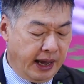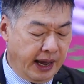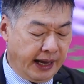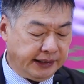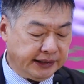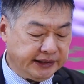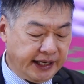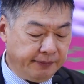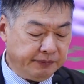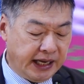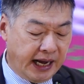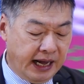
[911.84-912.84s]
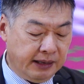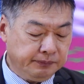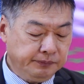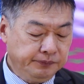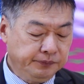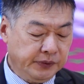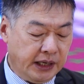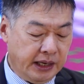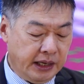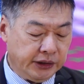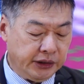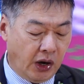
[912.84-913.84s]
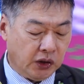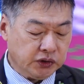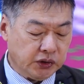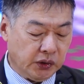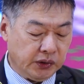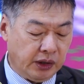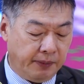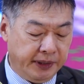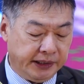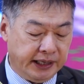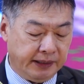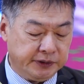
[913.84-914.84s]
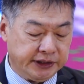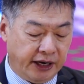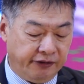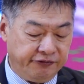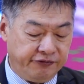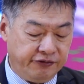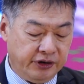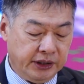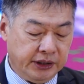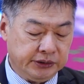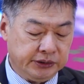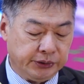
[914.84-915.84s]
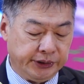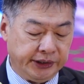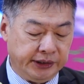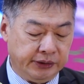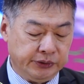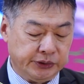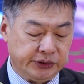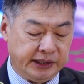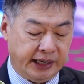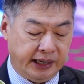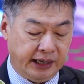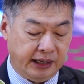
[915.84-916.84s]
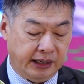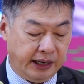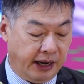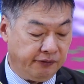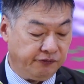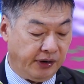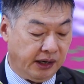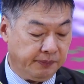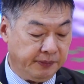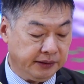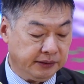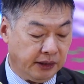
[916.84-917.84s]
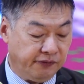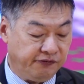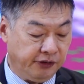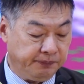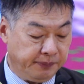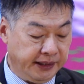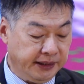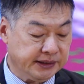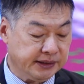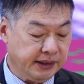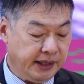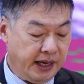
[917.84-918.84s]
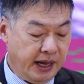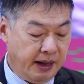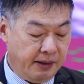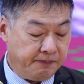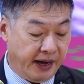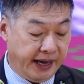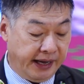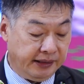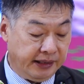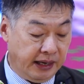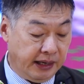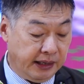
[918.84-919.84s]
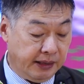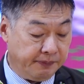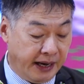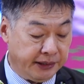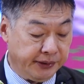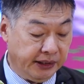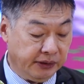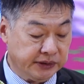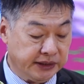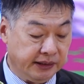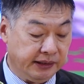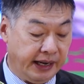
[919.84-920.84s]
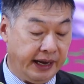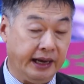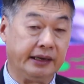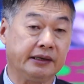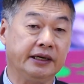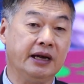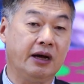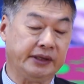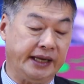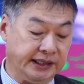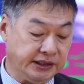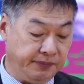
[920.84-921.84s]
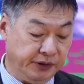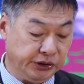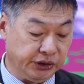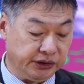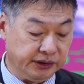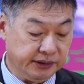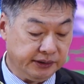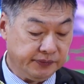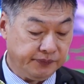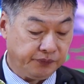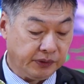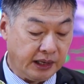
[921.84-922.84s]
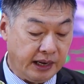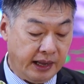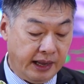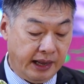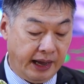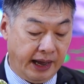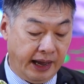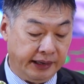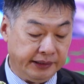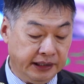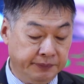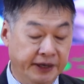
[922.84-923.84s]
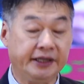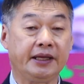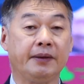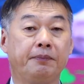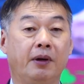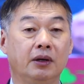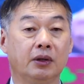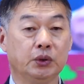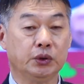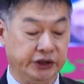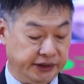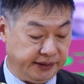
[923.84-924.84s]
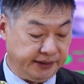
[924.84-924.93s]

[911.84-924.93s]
At the same time, they also commit themselves to reduce their environmental footprints by reducing their greenhouse gas emission and eliminating pollution.